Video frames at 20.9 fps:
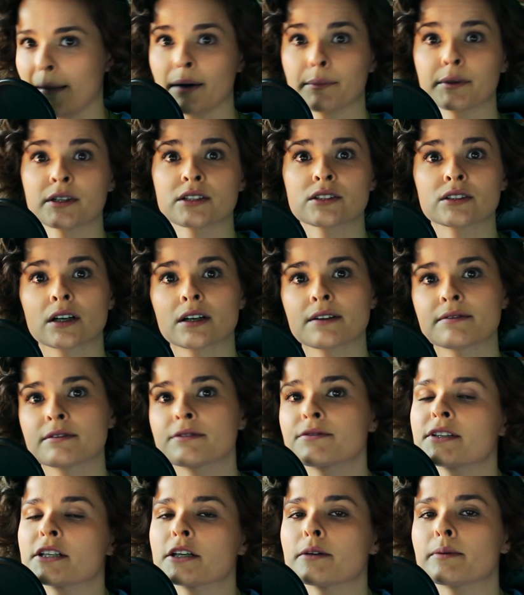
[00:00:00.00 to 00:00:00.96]
I'm going to start off the
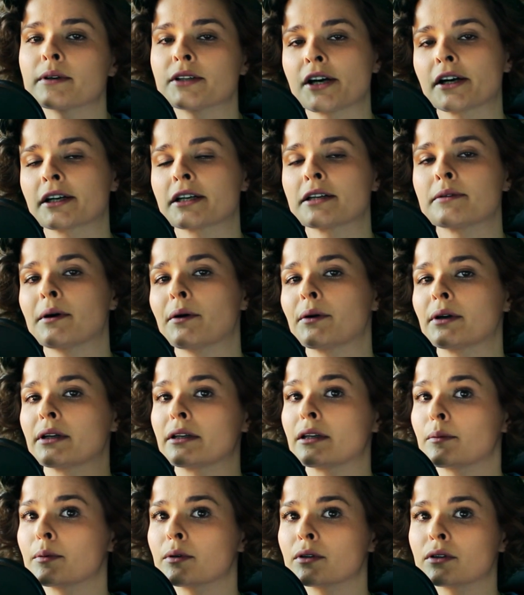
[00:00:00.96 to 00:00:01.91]
video by talking about what a
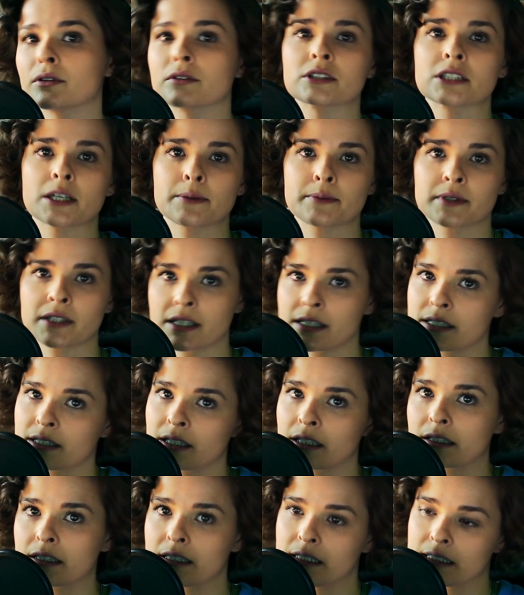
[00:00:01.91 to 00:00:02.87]
typical Gemini
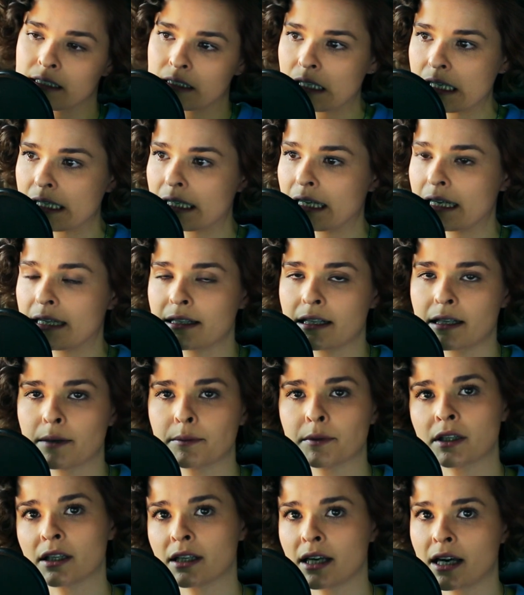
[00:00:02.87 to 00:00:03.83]
Sun is like, and then I'm
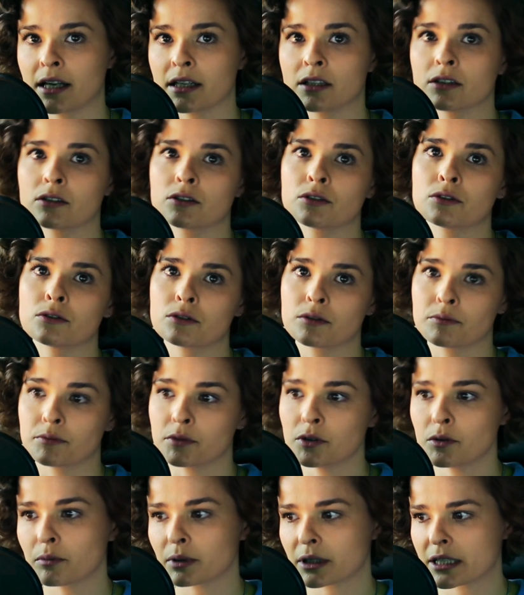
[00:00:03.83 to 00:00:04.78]
going to get into the
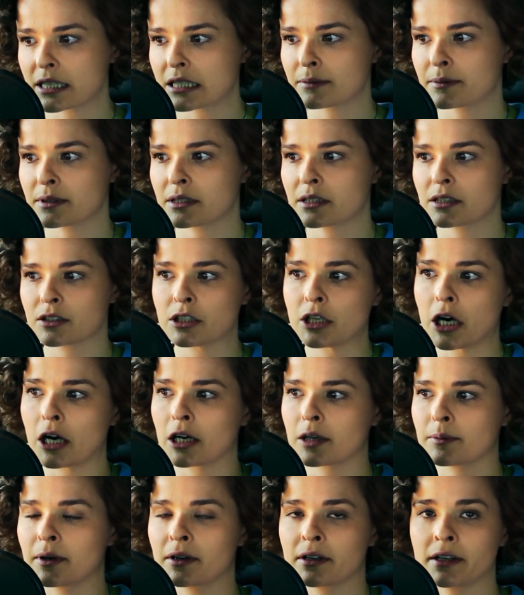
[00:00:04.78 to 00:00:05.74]
moon placement and talk
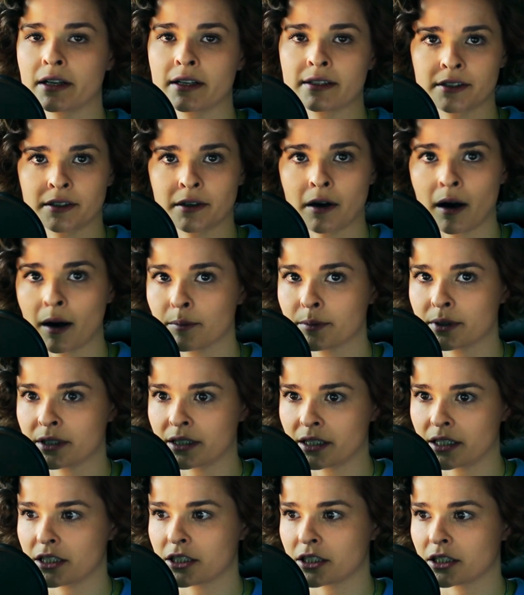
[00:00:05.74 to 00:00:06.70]
about it as a
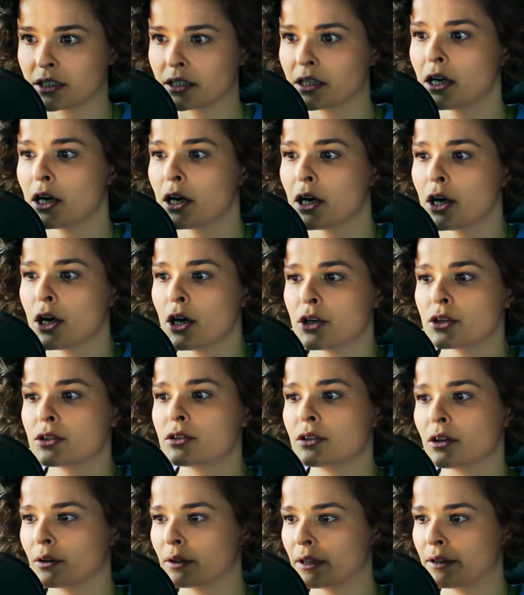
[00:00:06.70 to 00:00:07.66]
combination.
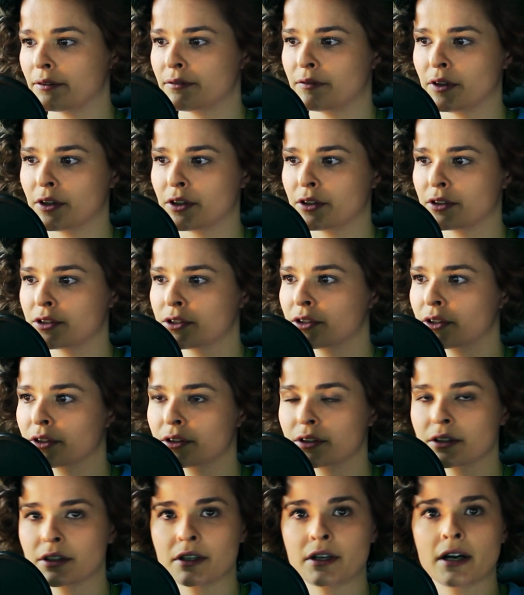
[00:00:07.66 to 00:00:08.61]
So if there's
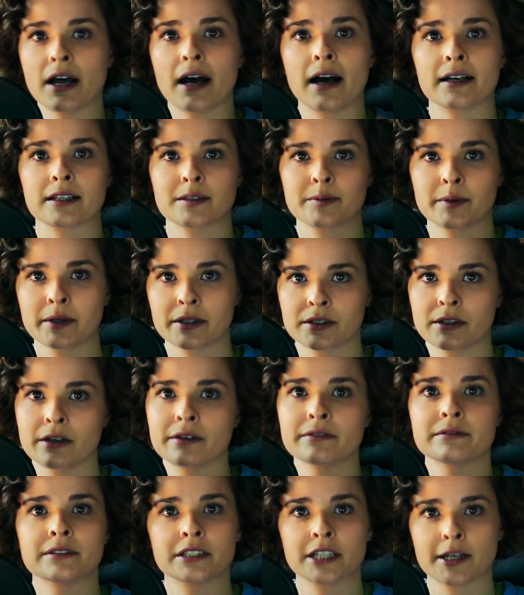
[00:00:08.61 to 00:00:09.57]
certain aspects
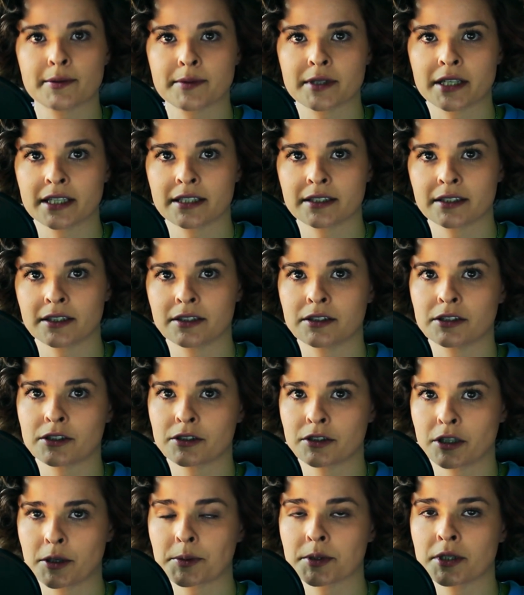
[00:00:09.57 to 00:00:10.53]
of the Gemini Sun
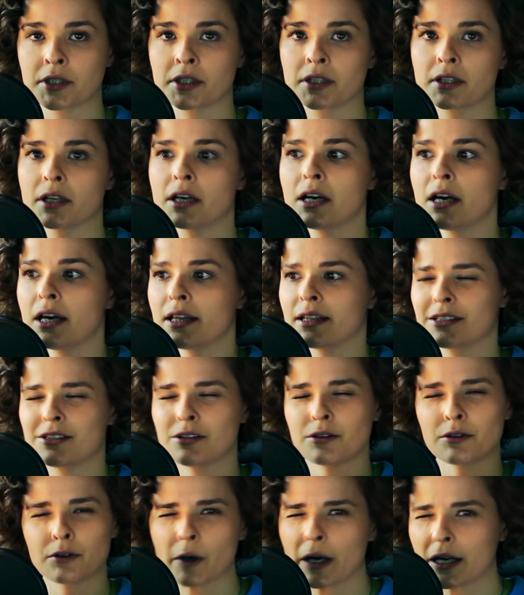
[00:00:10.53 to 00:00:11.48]
description that
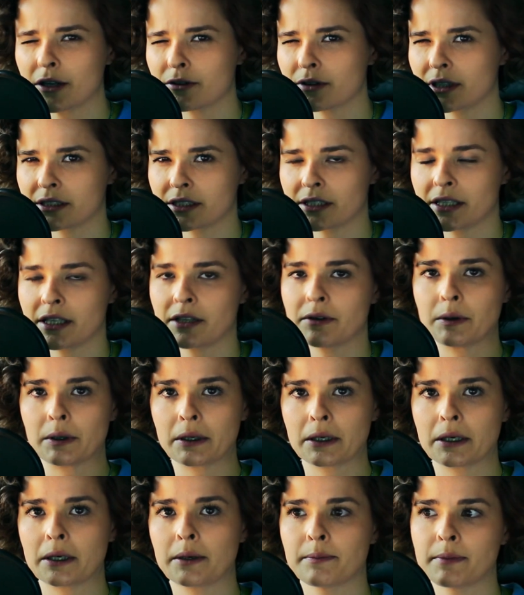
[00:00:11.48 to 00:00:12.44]
don't quite resonate
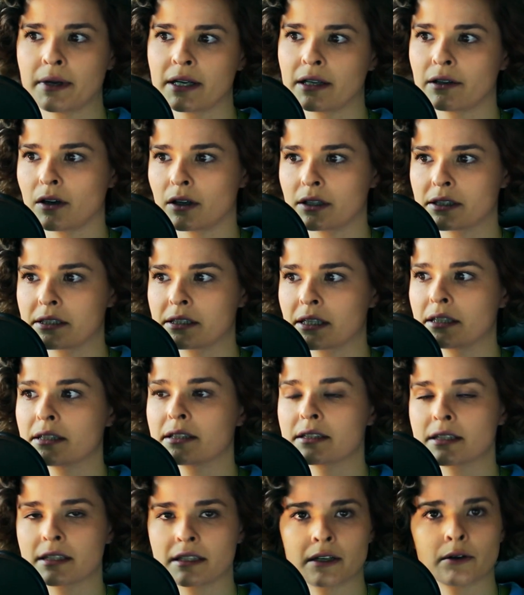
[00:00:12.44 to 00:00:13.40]
or make a lot of
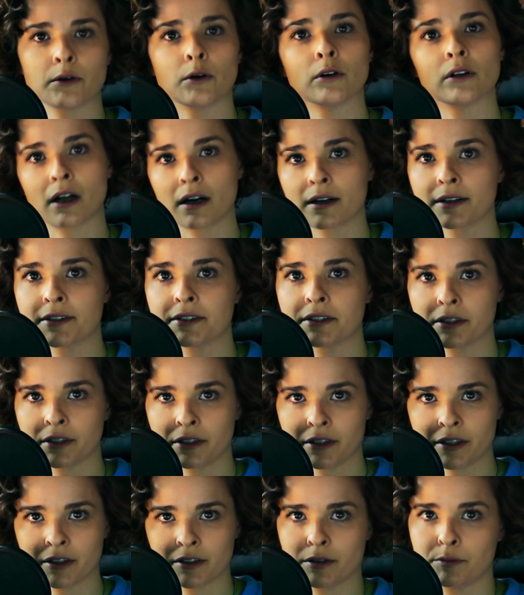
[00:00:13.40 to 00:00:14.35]
sense, then hold on until
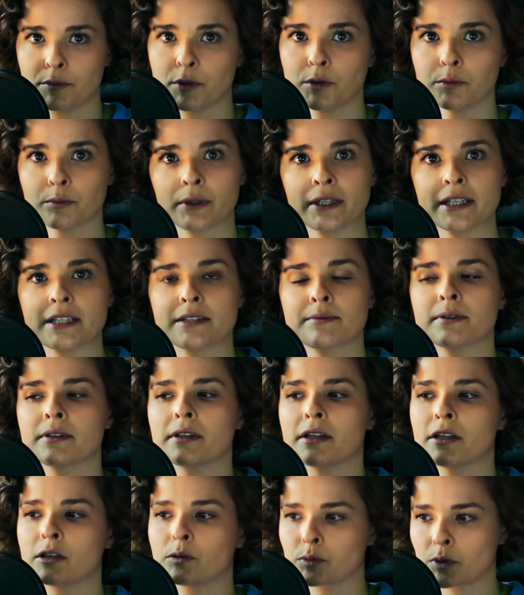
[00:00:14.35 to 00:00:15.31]
you hear the moon placement
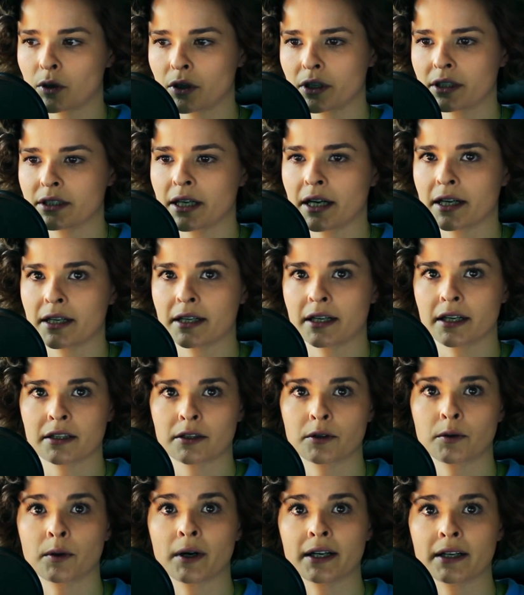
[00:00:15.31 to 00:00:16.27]
and it'll probably tie together
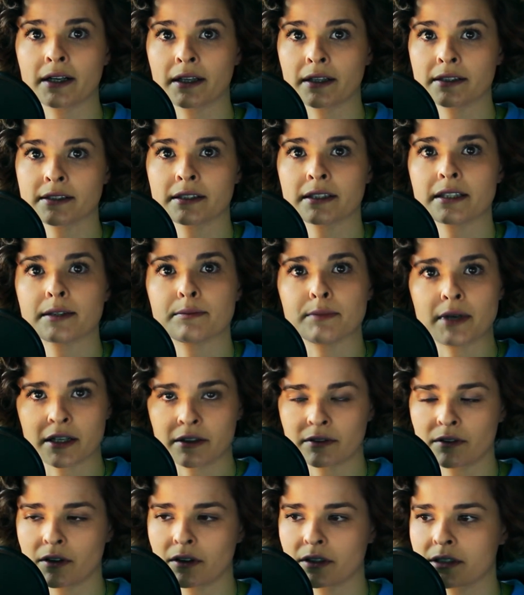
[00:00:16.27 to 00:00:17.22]
quite nicely and make
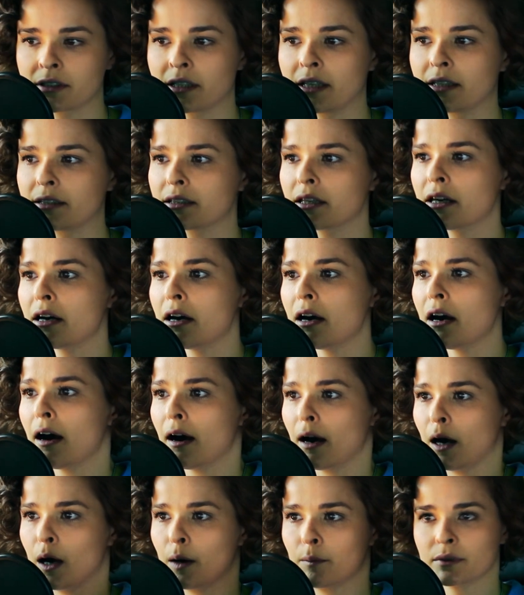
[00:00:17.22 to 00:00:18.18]
a lot of sense.
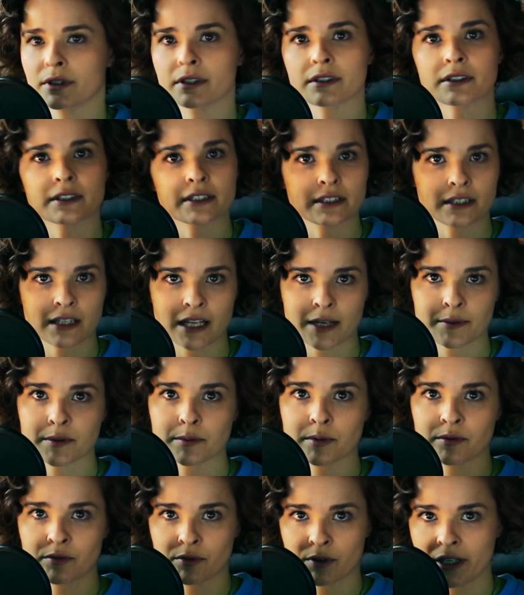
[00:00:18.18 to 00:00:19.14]
Little disclaimer
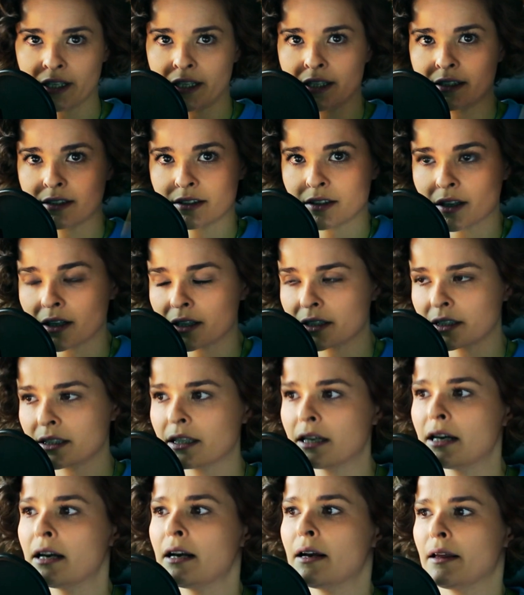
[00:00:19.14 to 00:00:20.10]
before I get started
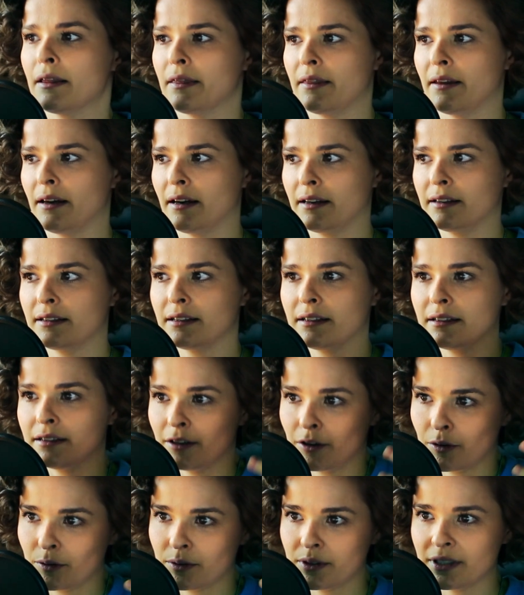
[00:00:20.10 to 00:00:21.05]
that,
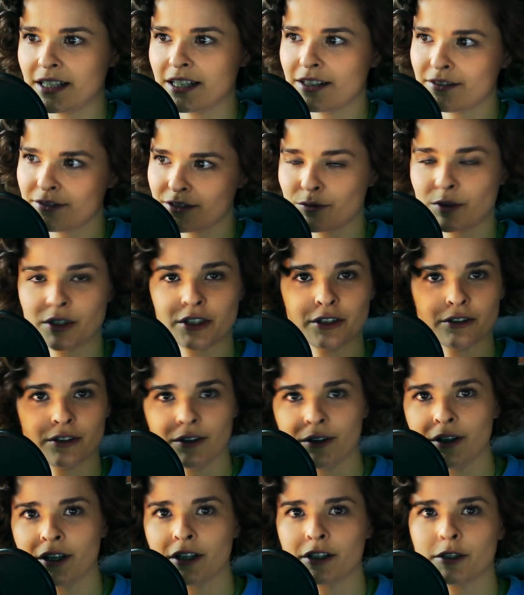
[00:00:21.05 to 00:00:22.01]
even when you
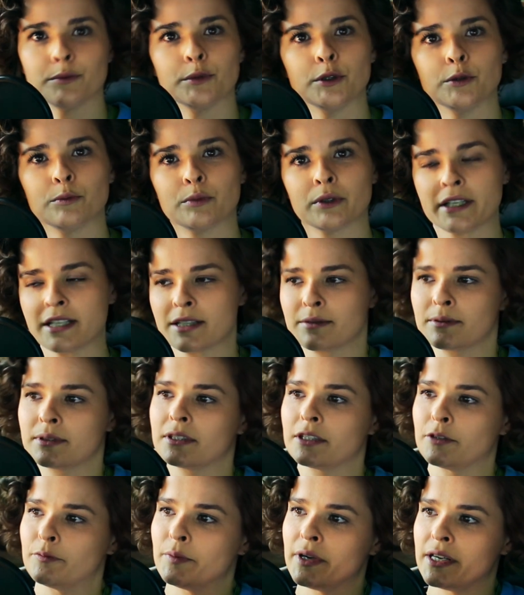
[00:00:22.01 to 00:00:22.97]
do hear your moon placement,
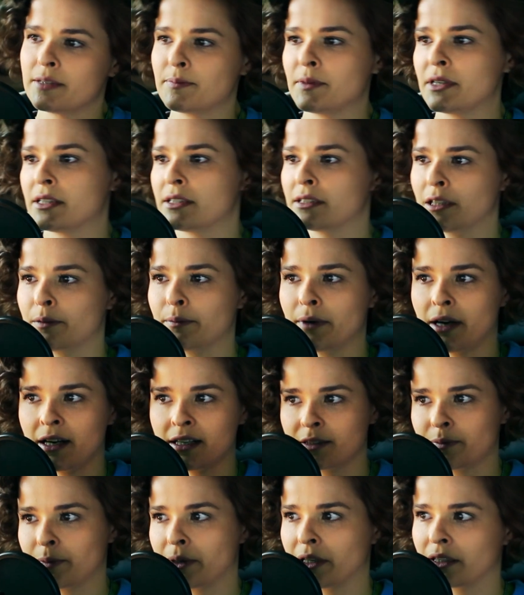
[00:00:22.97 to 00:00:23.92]
there may be some
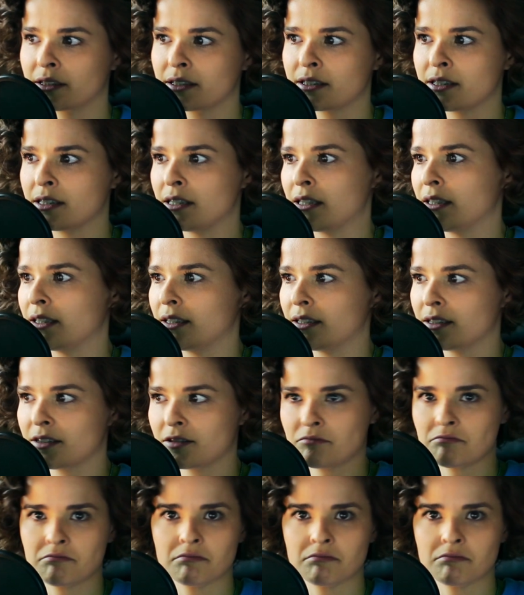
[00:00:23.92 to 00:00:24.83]
aspects that